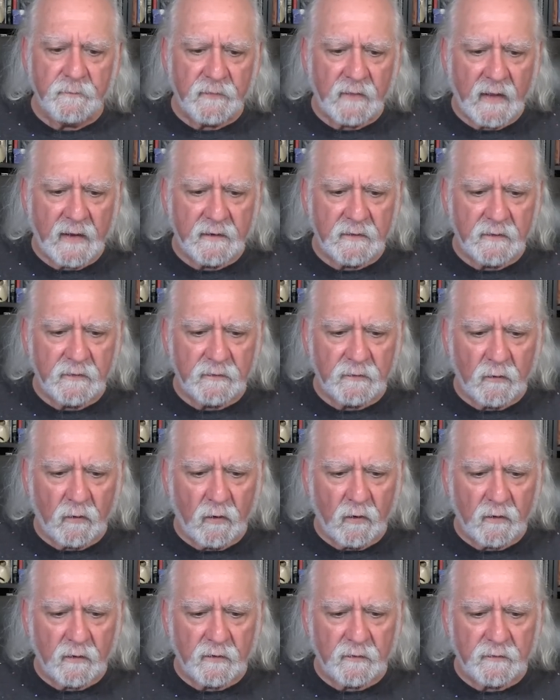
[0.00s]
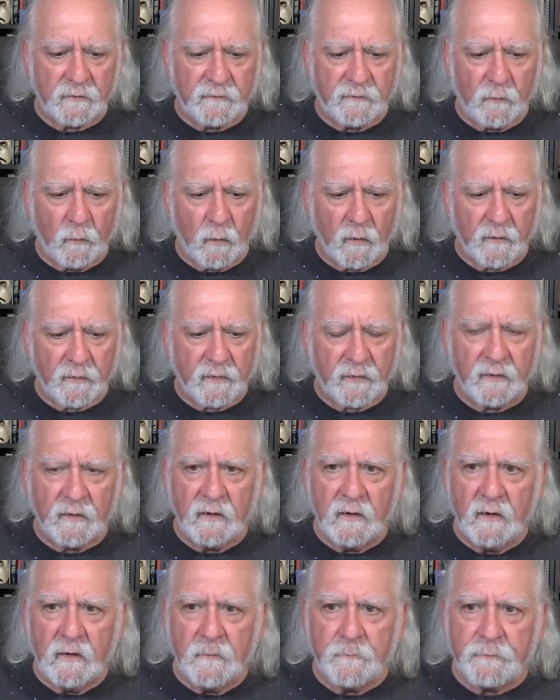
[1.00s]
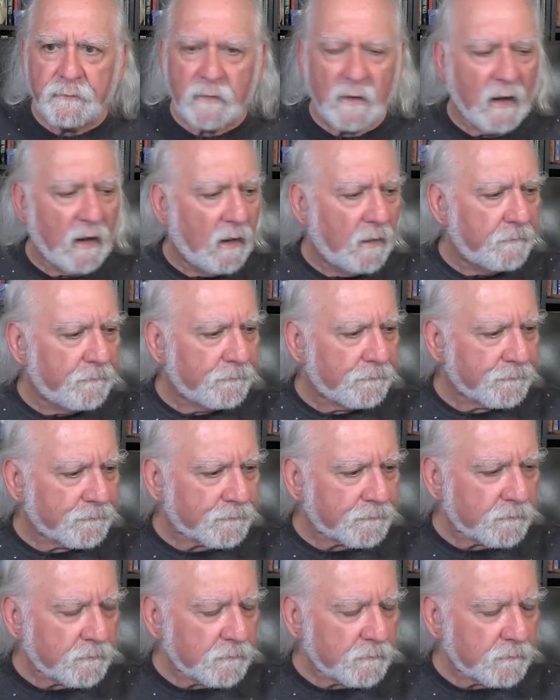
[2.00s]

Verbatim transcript: That is August 4th. Um,